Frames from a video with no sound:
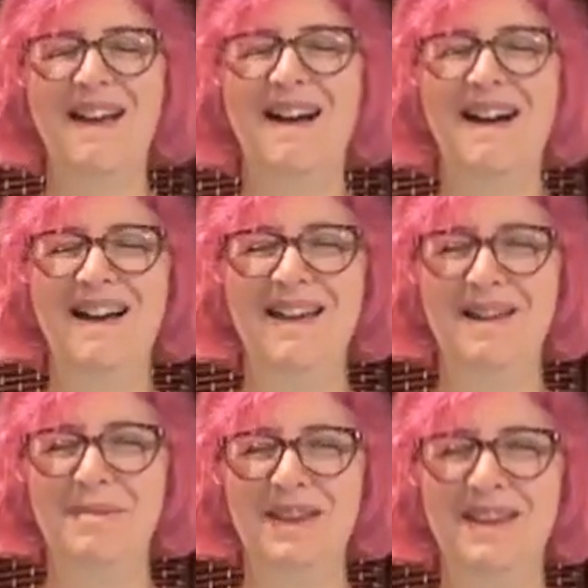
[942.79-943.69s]
I
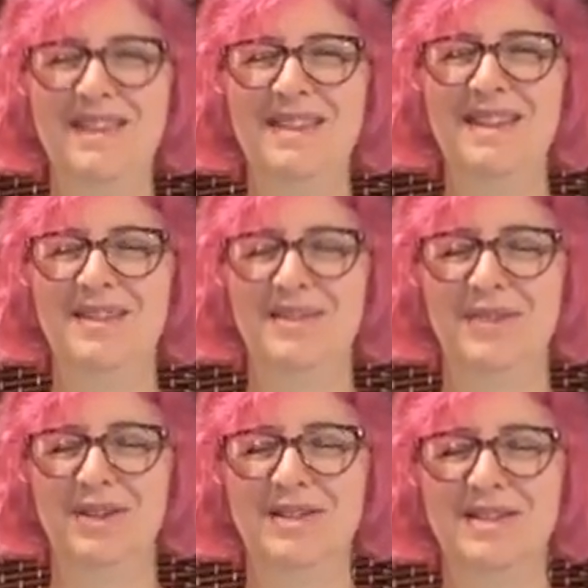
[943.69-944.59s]
am in the
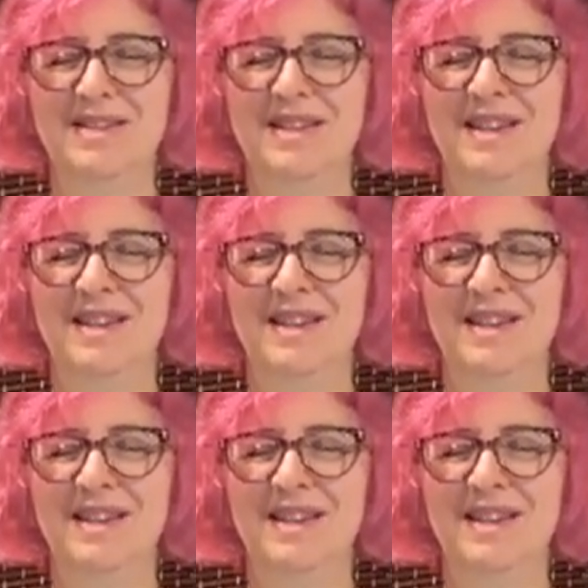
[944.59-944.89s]
universe.